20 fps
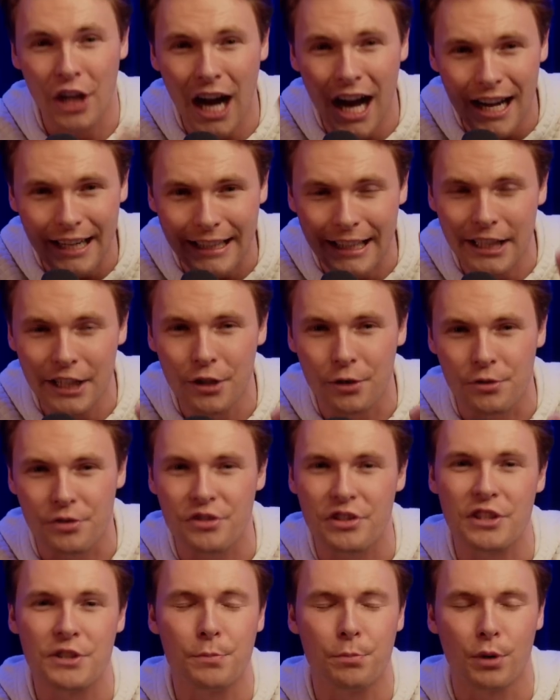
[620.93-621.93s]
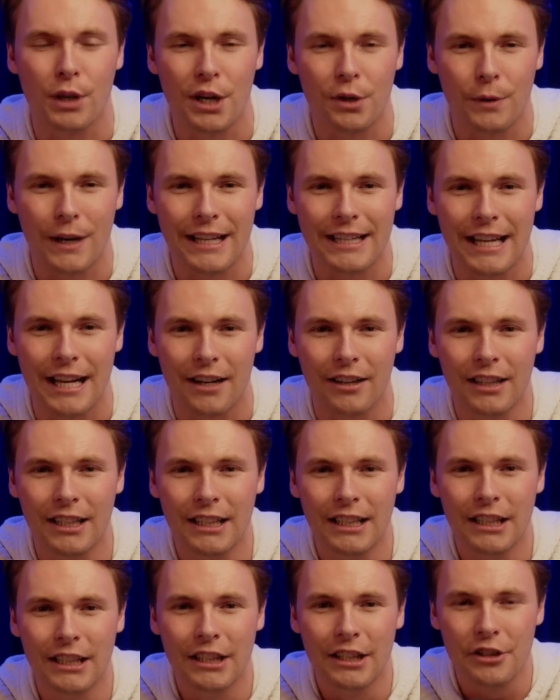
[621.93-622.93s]
God hears this prayer right now.
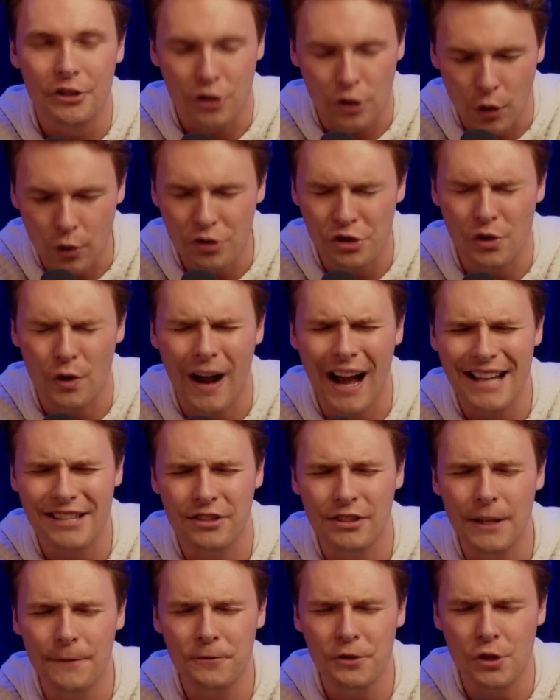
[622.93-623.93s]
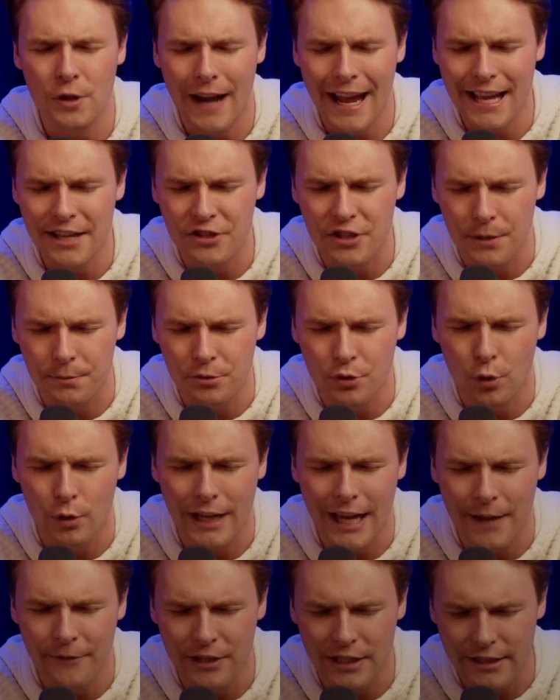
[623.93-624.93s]
So close your eyes, lift your hands up toward
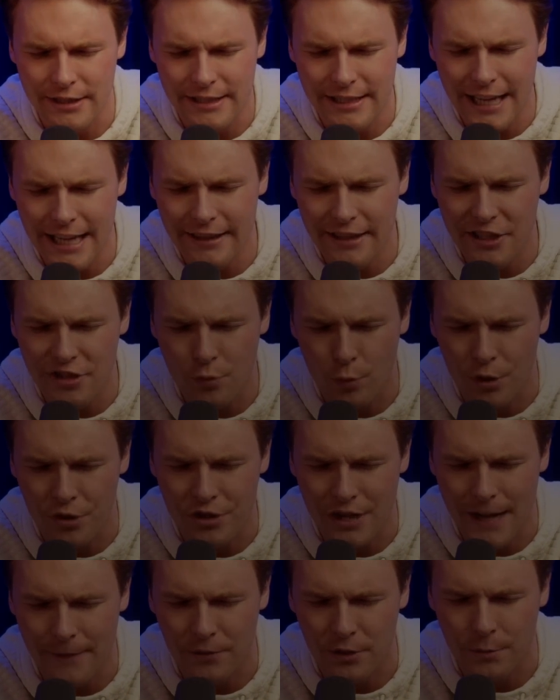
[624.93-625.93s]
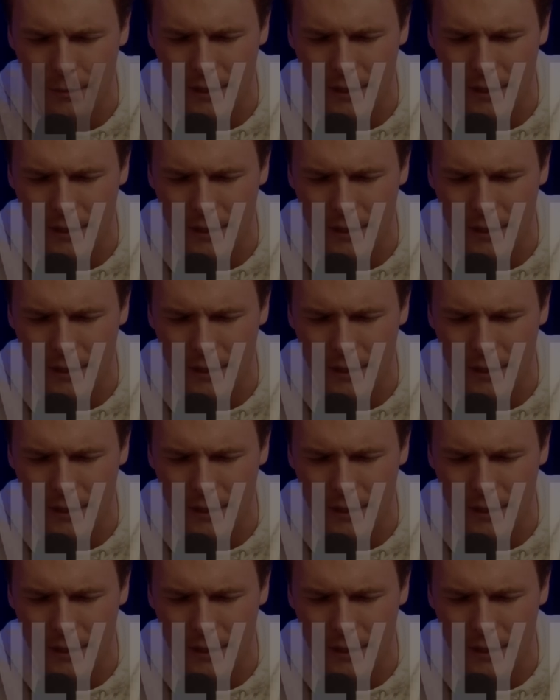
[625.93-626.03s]
heaven, and say these words after